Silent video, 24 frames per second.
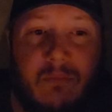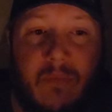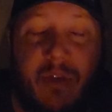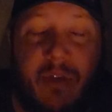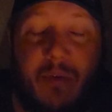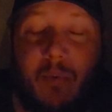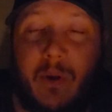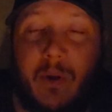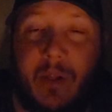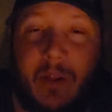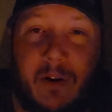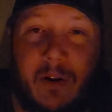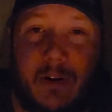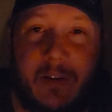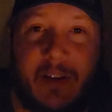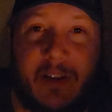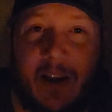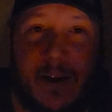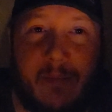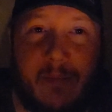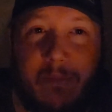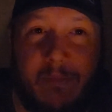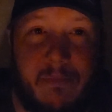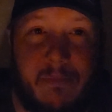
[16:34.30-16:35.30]
thriller
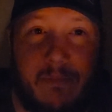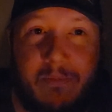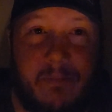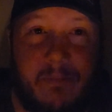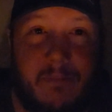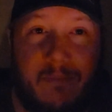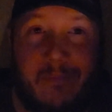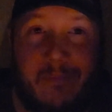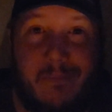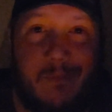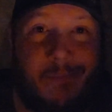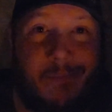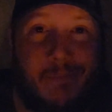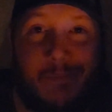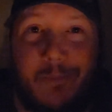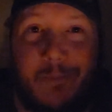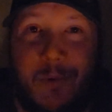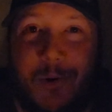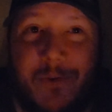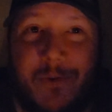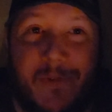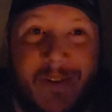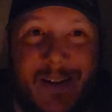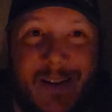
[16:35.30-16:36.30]
type
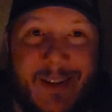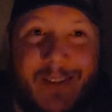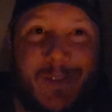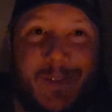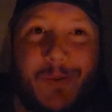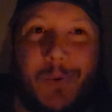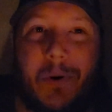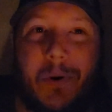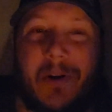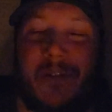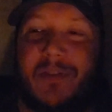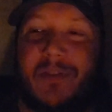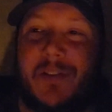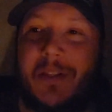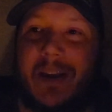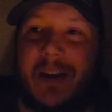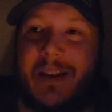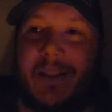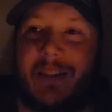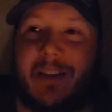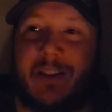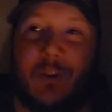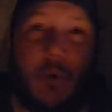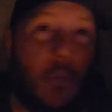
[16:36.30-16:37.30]
movies, or if you
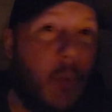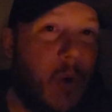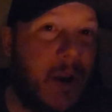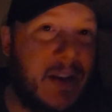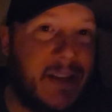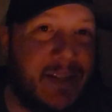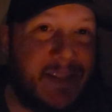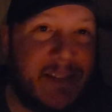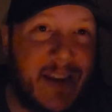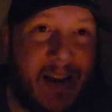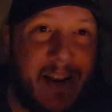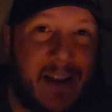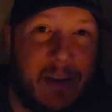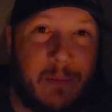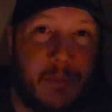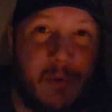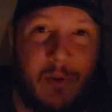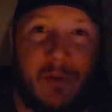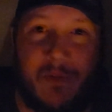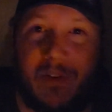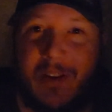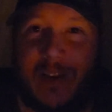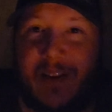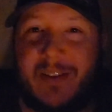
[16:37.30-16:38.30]
like the one setting
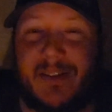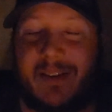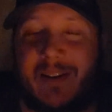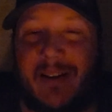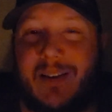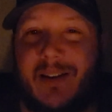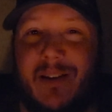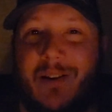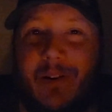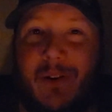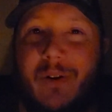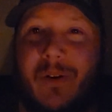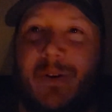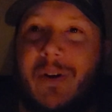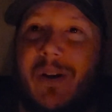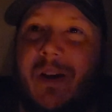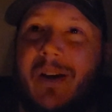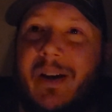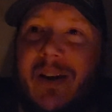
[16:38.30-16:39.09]
movies, like, you know,